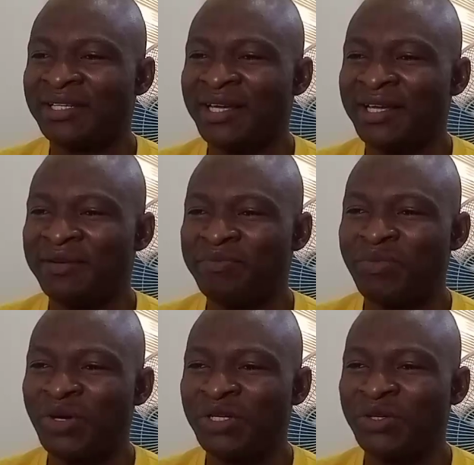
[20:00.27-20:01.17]
the
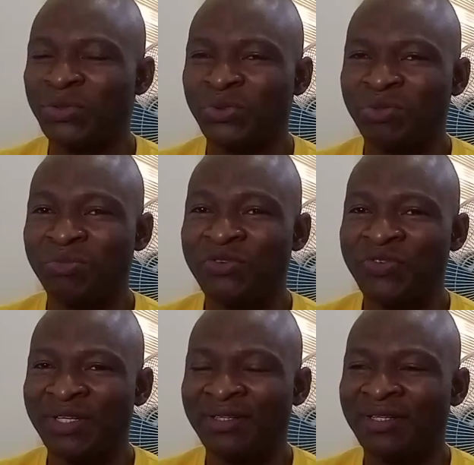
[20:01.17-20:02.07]
molecules
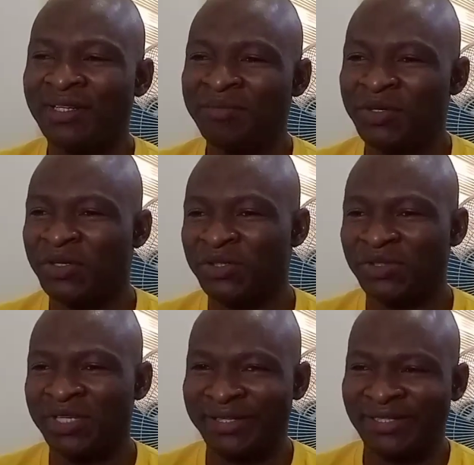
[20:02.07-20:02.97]
moving
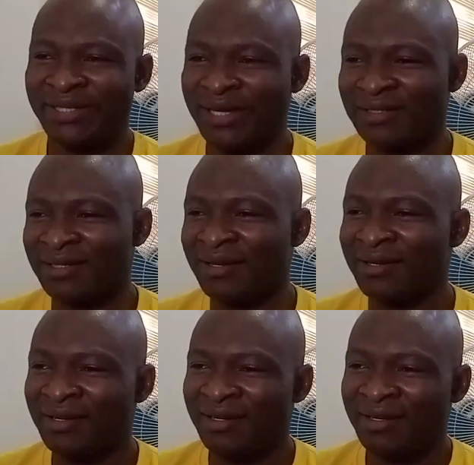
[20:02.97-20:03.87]
because it's denser
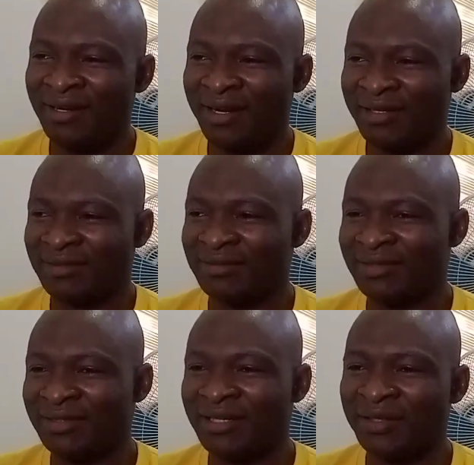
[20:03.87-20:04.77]
and
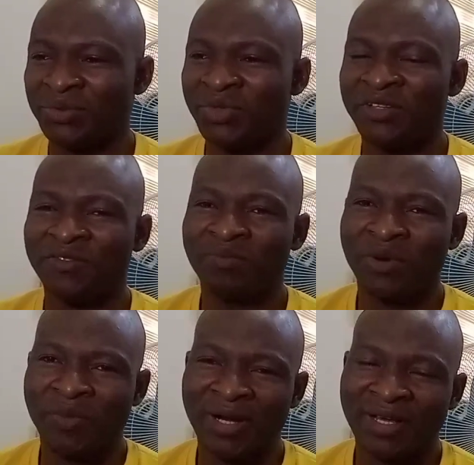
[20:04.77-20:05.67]
the sound wave
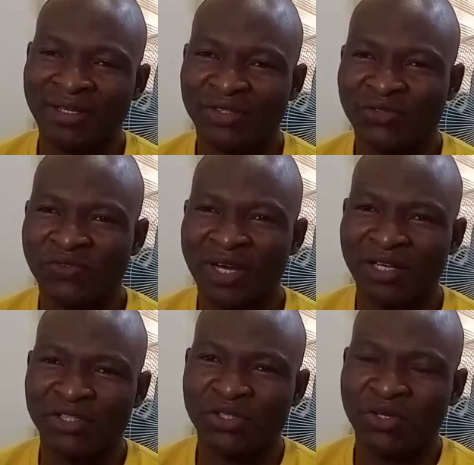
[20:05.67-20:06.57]
propagates
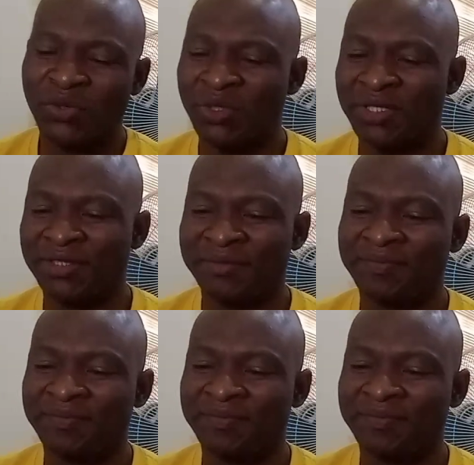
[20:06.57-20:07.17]
very slowly.